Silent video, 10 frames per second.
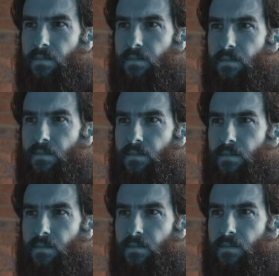
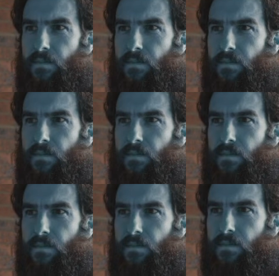
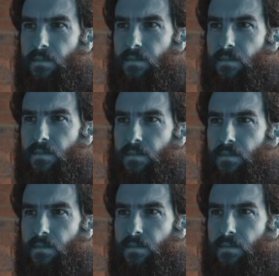
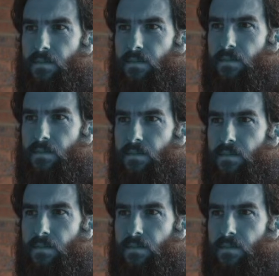
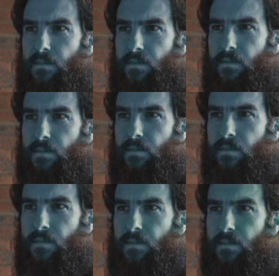
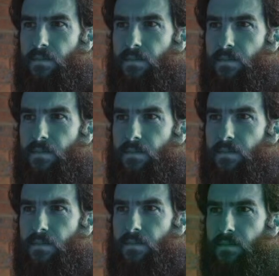
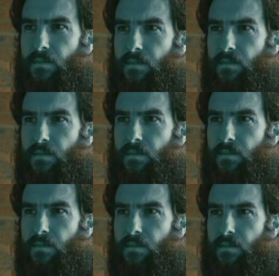
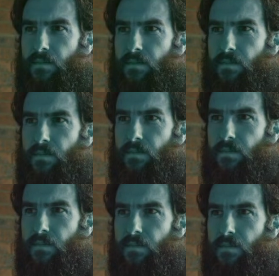
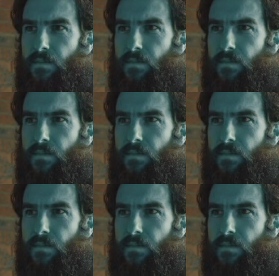(no one is talking)